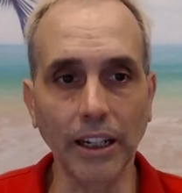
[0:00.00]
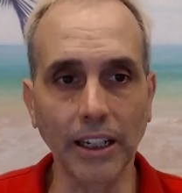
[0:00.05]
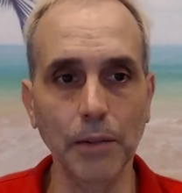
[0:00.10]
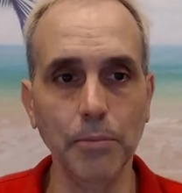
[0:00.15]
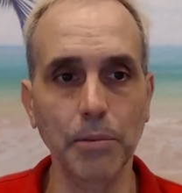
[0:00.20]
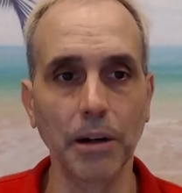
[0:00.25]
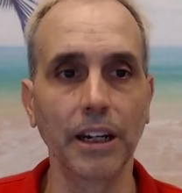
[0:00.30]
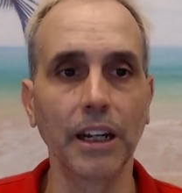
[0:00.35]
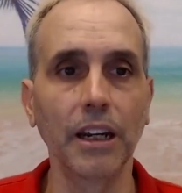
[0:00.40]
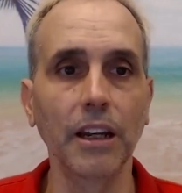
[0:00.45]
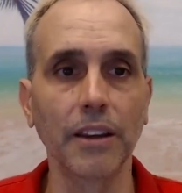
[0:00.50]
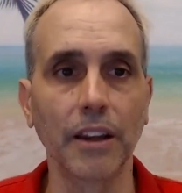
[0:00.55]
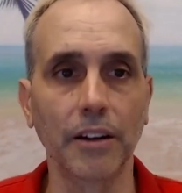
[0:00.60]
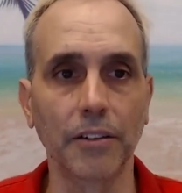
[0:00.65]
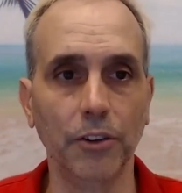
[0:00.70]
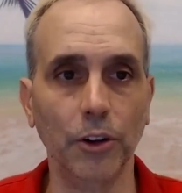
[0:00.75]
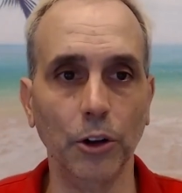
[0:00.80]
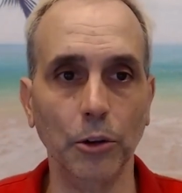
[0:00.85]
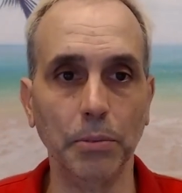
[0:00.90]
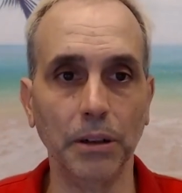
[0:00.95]
keep on eating that
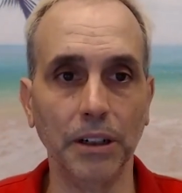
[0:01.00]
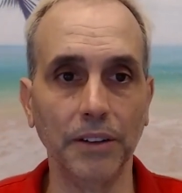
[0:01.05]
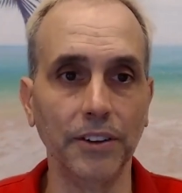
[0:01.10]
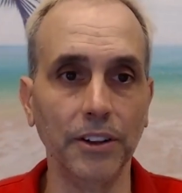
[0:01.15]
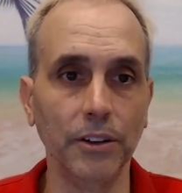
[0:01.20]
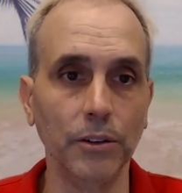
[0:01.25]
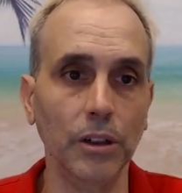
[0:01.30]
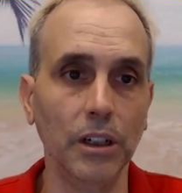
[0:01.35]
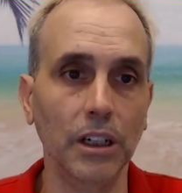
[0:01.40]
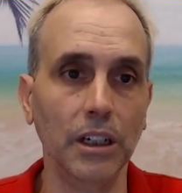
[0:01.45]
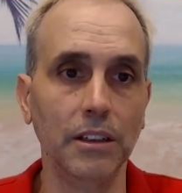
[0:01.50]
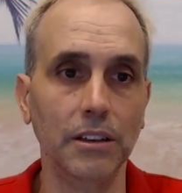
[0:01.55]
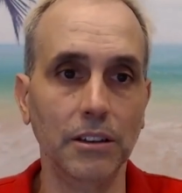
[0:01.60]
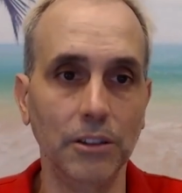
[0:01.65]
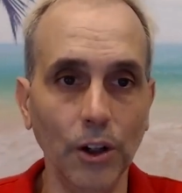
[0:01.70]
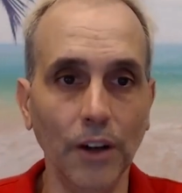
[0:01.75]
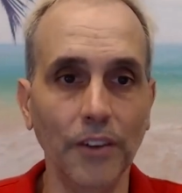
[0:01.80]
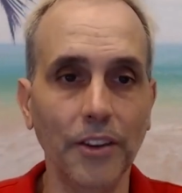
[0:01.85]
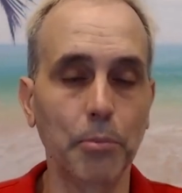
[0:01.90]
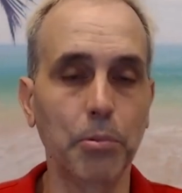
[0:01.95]
fruit. But if you do
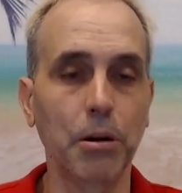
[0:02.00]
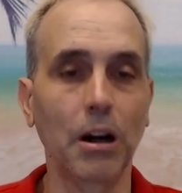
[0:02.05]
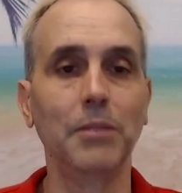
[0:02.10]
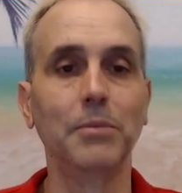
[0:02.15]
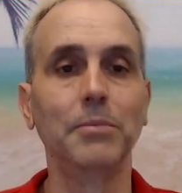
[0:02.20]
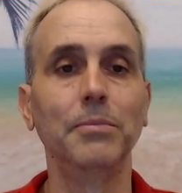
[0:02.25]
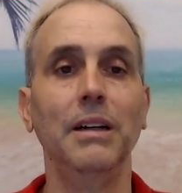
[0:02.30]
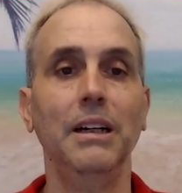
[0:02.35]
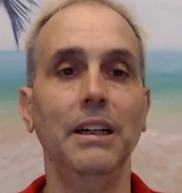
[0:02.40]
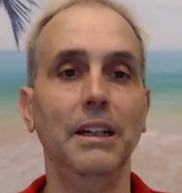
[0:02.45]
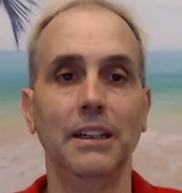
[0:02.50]
have that problem,